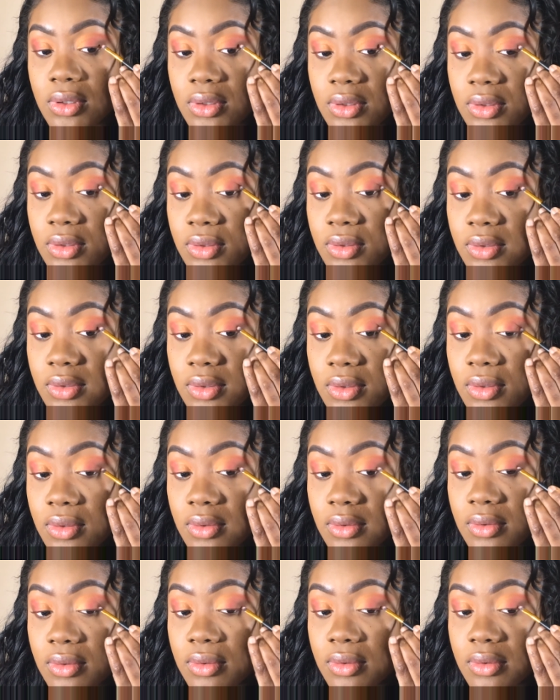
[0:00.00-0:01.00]

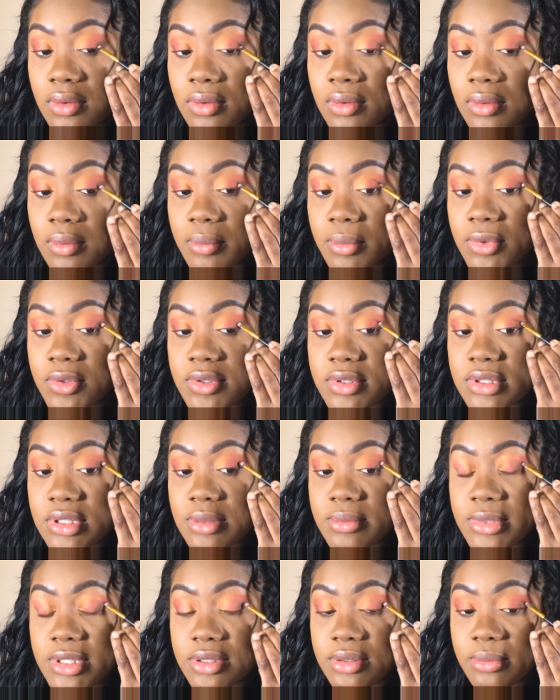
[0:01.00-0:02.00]
So most
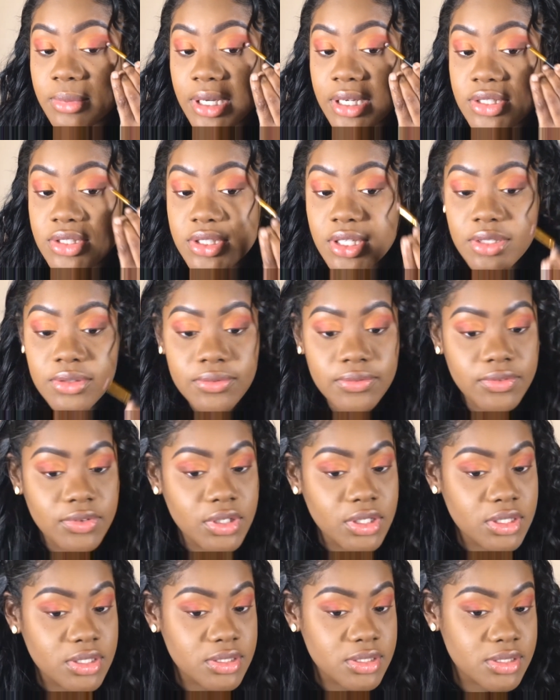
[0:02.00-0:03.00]
times I do my eyeshadow
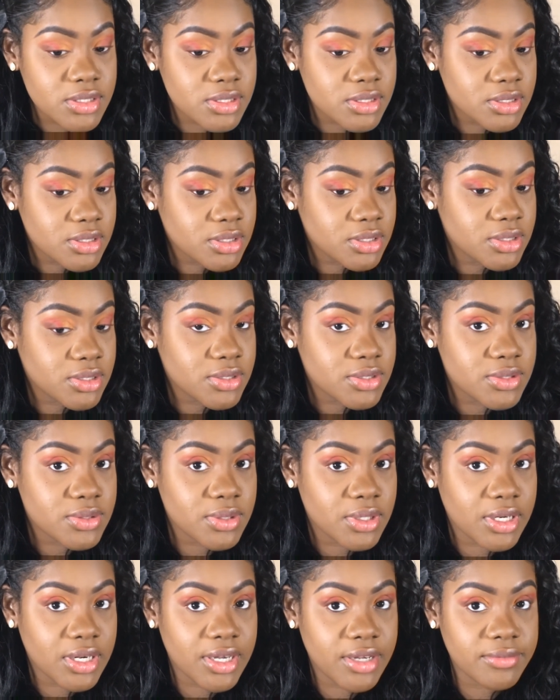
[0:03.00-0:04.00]
first so
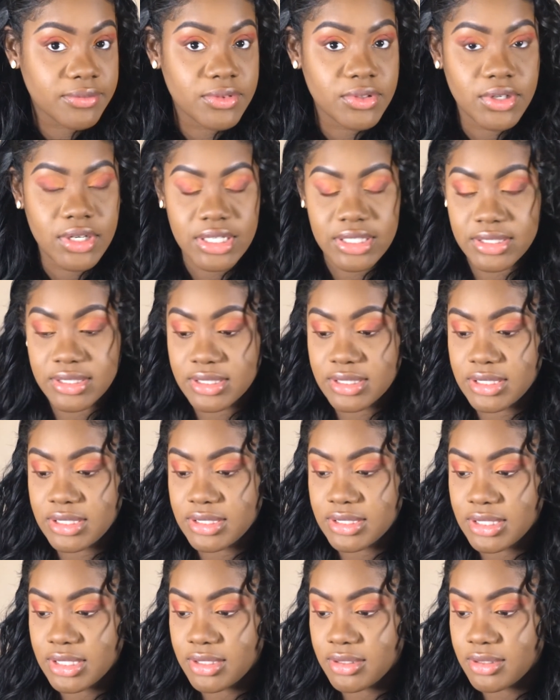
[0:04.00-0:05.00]
that after I could clean
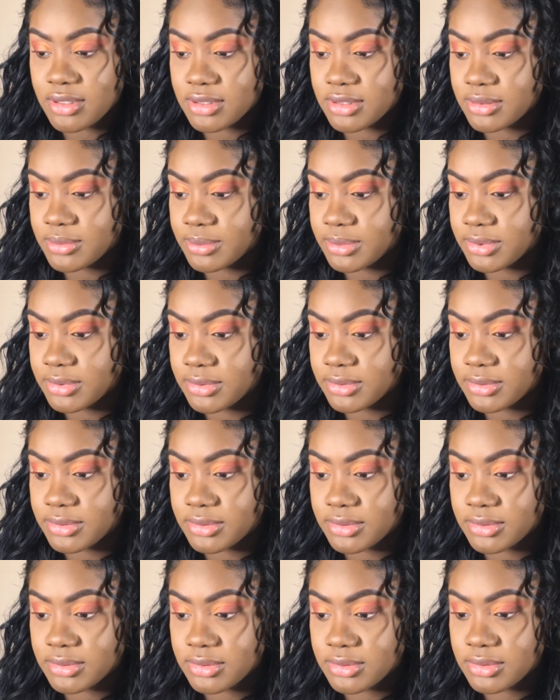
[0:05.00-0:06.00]
that all up.
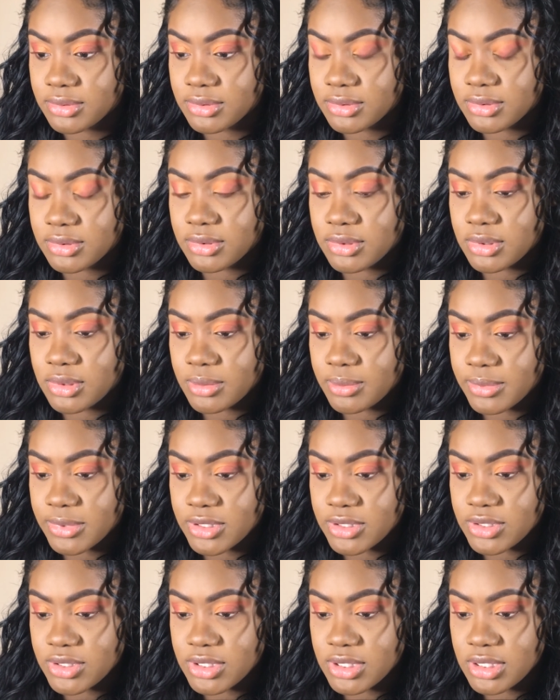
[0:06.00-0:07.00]
But
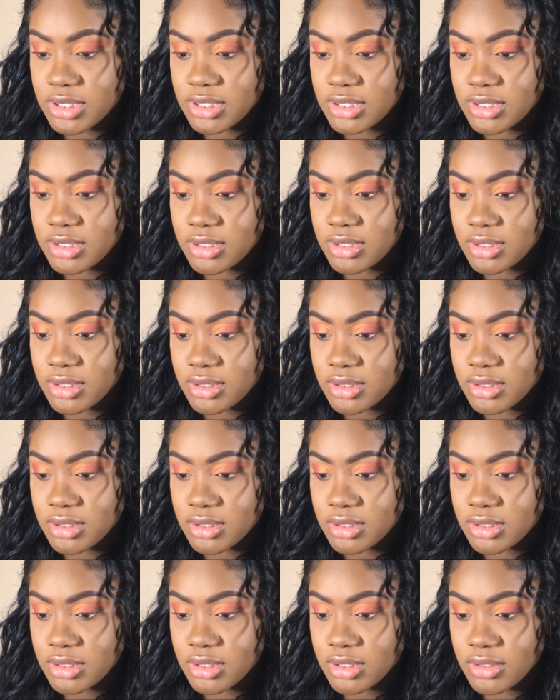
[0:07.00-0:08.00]
she did
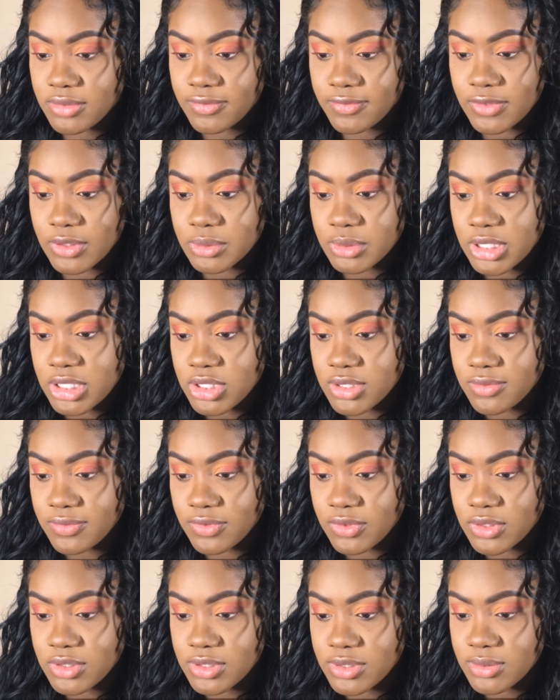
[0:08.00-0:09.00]
her foundation
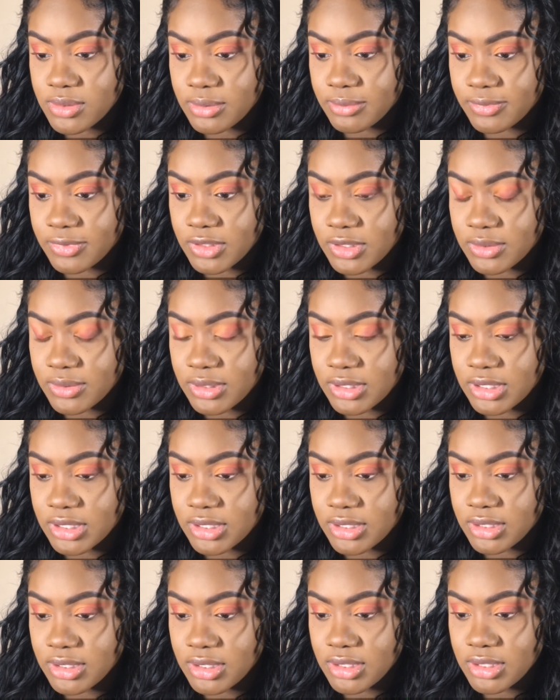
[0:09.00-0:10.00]
first, so I'm following
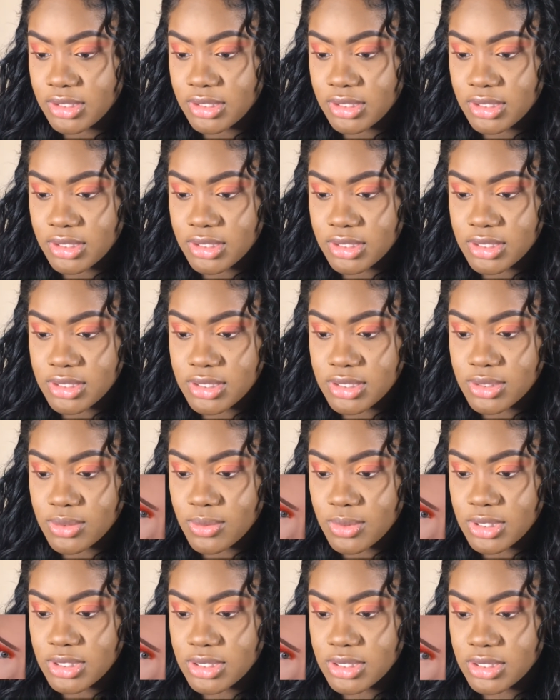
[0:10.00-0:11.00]
that. Let's go
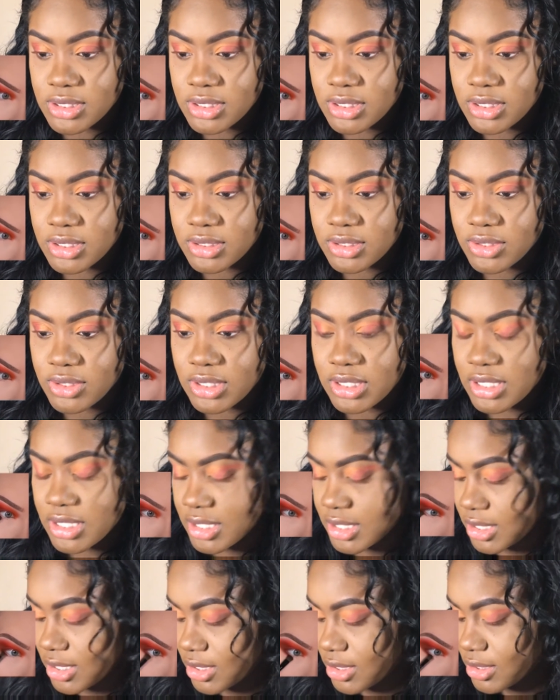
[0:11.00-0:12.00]
on to the under
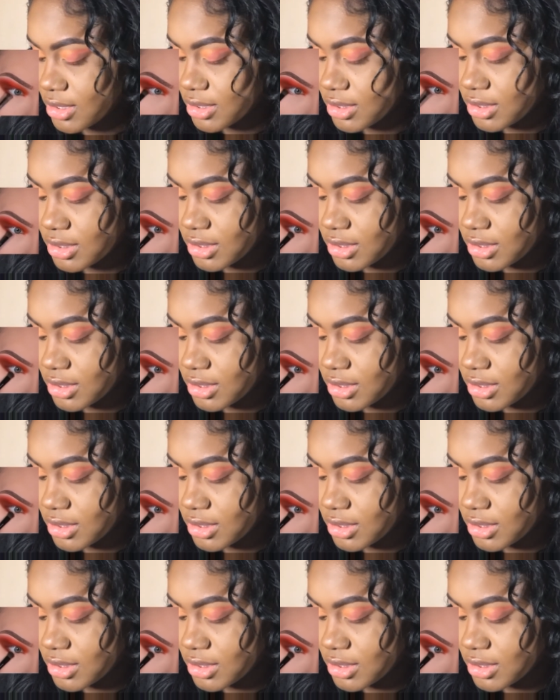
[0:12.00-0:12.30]
eyes.